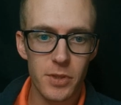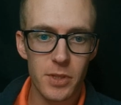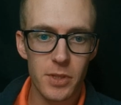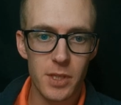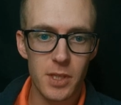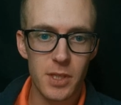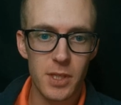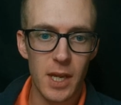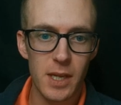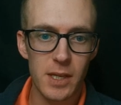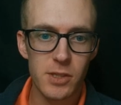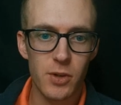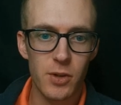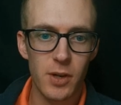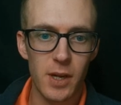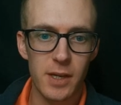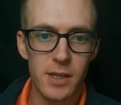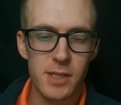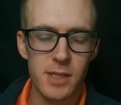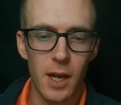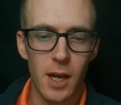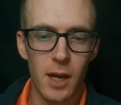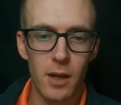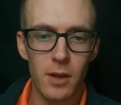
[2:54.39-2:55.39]
To test
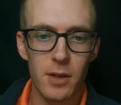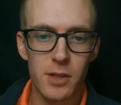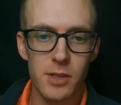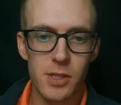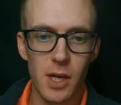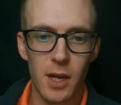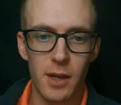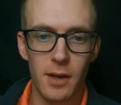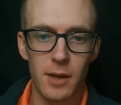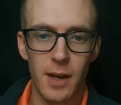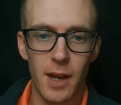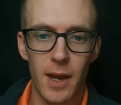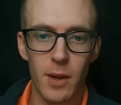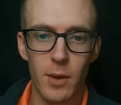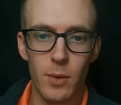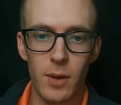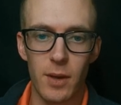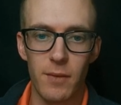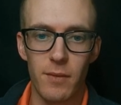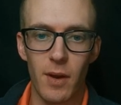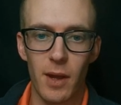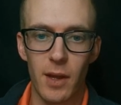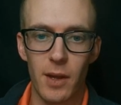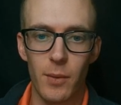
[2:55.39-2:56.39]
Gregg's knowledge on
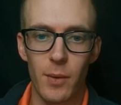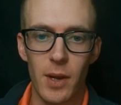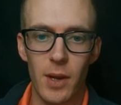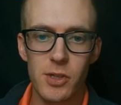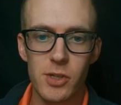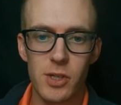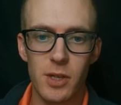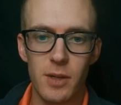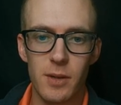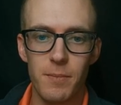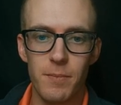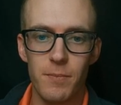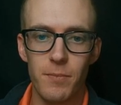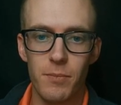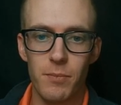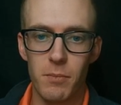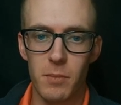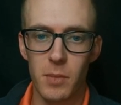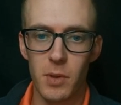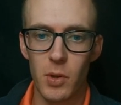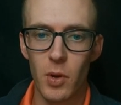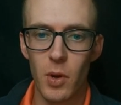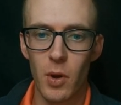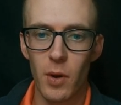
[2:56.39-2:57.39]
equity valuation,
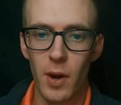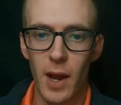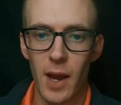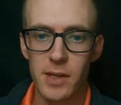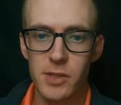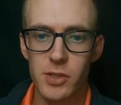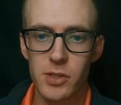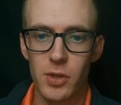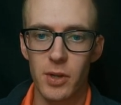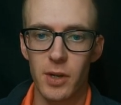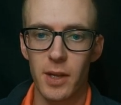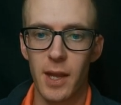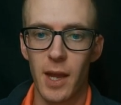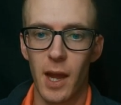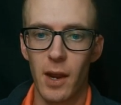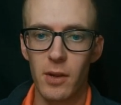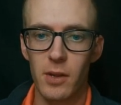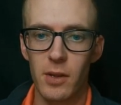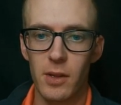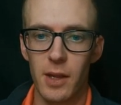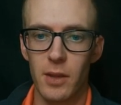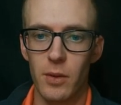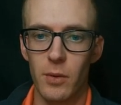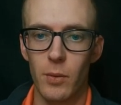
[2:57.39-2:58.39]
Mugo asked her to
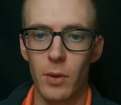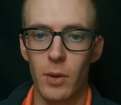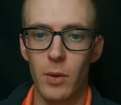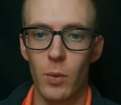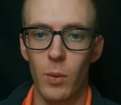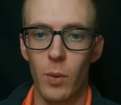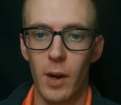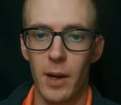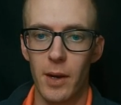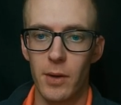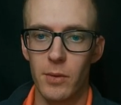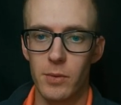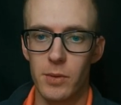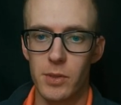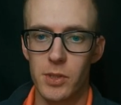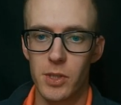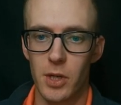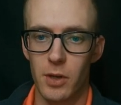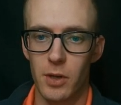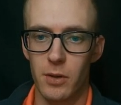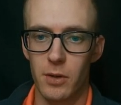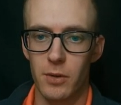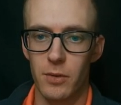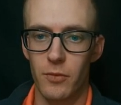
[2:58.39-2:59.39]
calculate the required
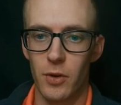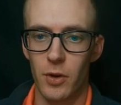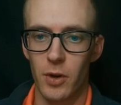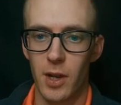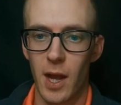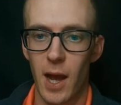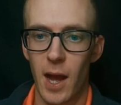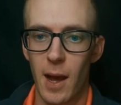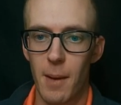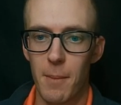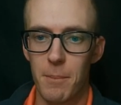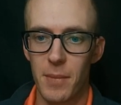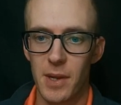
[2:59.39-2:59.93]
return for C O